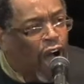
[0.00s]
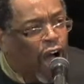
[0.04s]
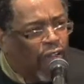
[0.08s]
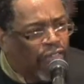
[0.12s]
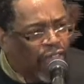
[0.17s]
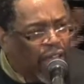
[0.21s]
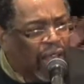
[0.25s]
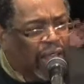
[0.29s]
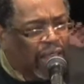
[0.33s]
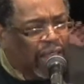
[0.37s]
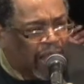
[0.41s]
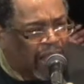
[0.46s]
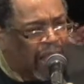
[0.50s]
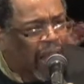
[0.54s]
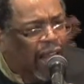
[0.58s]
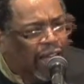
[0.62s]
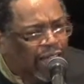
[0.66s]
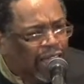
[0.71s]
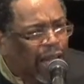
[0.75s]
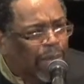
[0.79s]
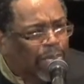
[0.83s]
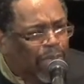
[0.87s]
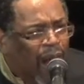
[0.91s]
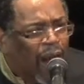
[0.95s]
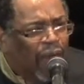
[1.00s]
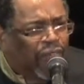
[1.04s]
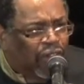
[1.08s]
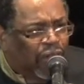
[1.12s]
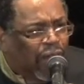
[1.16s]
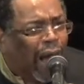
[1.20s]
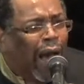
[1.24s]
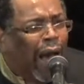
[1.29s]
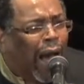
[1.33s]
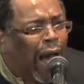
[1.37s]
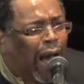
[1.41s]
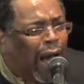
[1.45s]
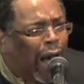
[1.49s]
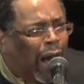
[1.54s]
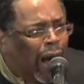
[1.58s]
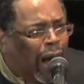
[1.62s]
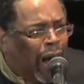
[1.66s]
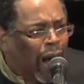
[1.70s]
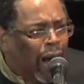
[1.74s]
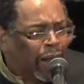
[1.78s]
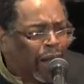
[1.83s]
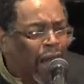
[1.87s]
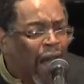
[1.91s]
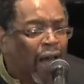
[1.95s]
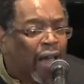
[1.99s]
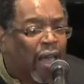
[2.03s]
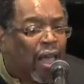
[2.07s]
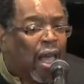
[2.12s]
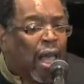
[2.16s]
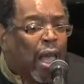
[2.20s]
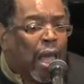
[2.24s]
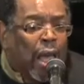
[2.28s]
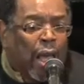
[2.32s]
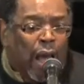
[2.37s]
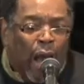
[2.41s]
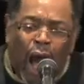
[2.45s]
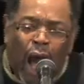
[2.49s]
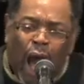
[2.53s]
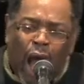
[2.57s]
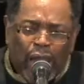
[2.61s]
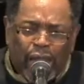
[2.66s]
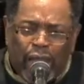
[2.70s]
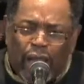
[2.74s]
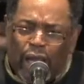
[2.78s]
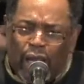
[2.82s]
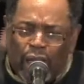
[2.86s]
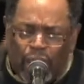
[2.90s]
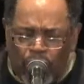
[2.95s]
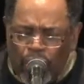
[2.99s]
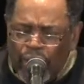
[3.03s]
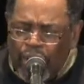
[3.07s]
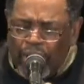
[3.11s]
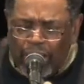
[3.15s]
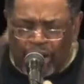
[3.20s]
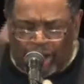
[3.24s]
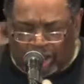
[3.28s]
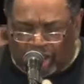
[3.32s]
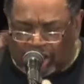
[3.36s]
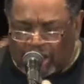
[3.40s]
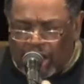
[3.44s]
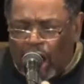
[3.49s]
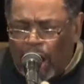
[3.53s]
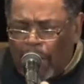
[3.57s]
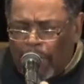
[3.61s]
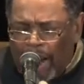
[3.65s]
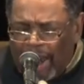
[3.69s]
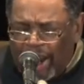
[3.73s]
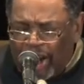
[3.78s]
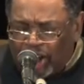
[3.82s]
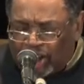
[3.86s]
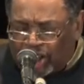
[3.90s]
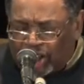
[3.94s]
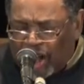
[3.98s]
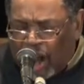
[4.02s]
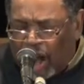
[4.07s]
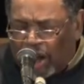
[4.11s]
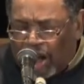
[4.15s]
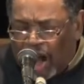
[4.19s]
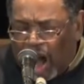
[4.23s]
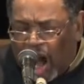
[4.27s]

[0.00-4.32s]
called the kingdom of God. Hallelujah. Somebody shout